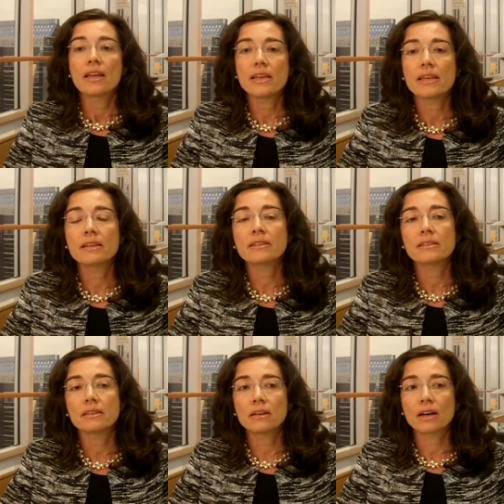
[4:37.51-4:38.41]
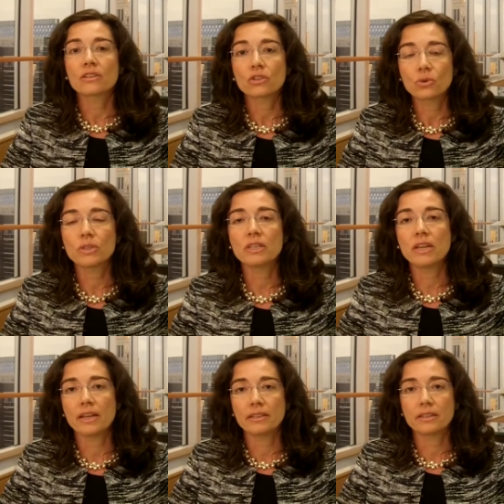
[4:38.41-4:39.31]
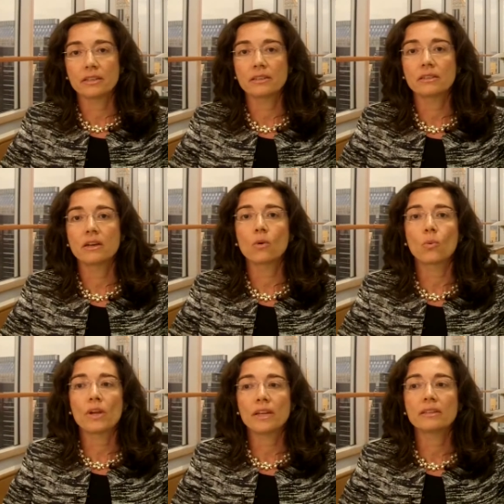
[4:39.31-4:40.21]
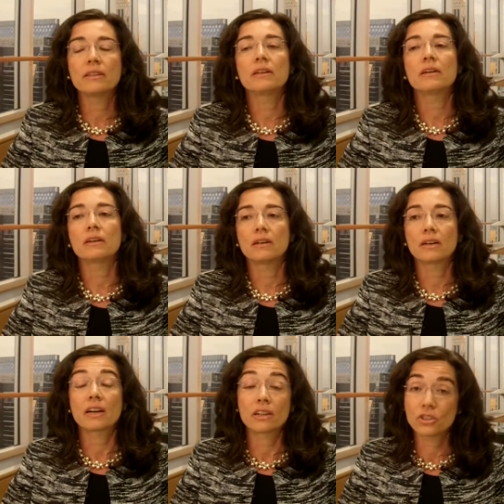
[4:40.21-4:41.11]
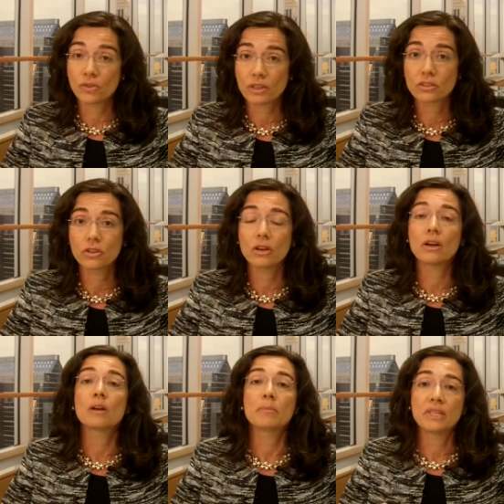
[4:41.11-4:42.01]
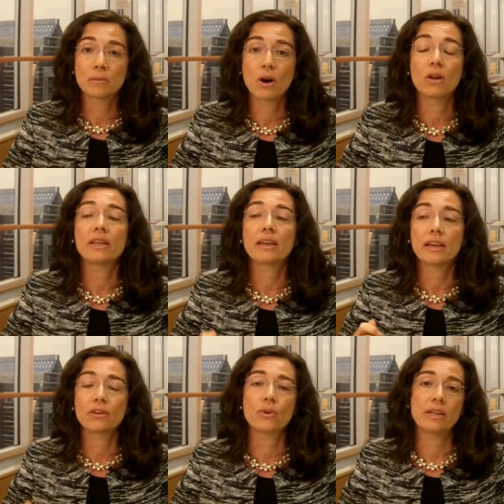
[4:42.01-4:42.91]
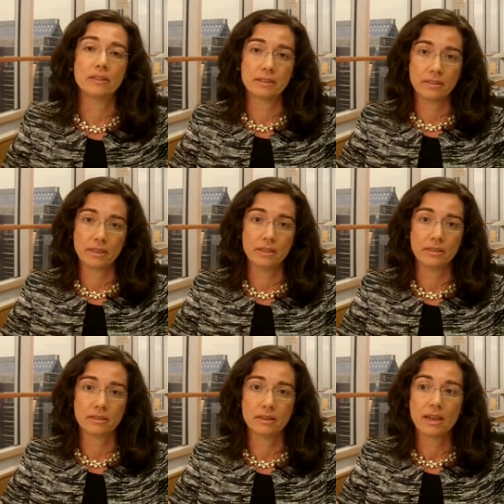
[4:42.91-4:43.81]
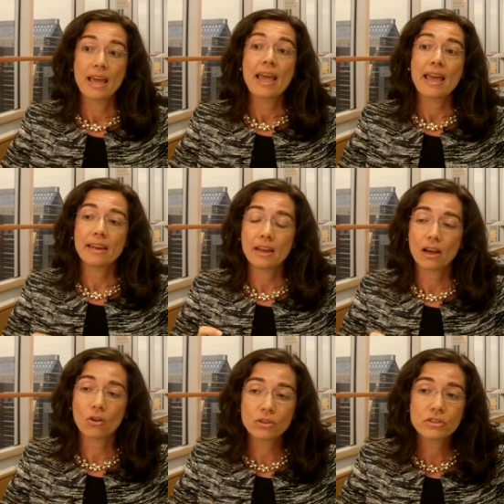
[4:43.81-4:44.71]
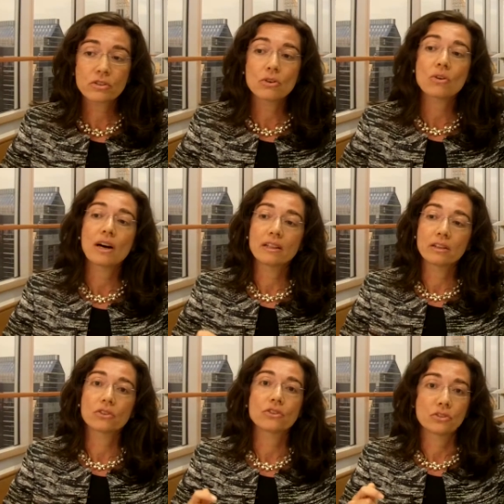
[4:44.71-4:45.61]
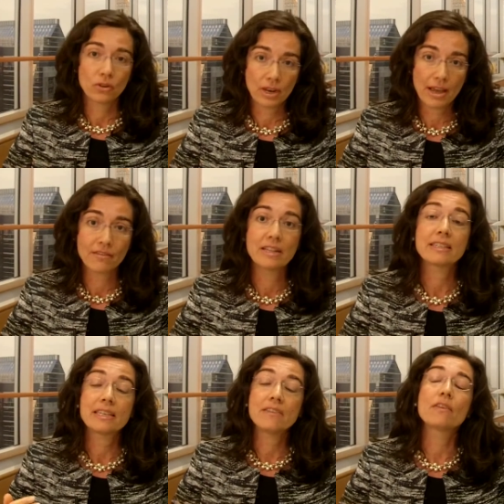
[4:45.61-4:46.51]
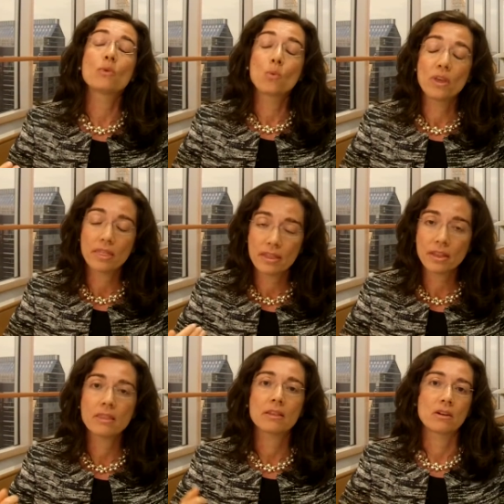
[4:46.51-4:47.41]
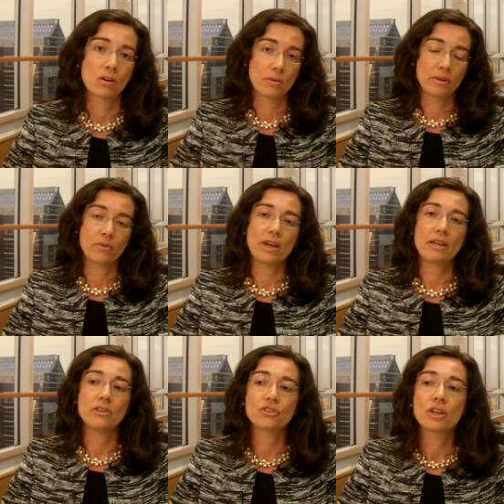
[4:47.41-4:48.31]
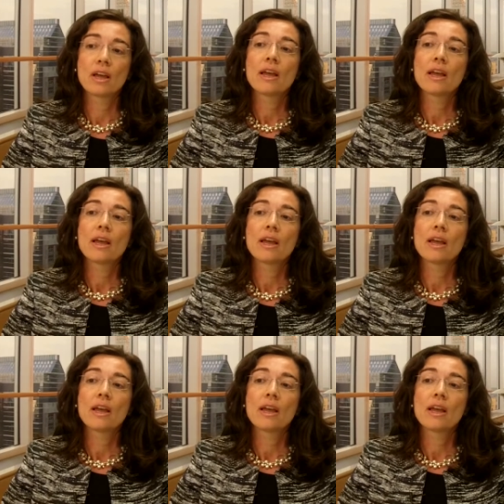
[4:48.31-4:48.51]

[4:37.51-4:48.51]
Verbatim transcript: is uh, associated with uh, cardiovascular, metabolic, and renal disease. And also, aldosterone levels, even within the normal range,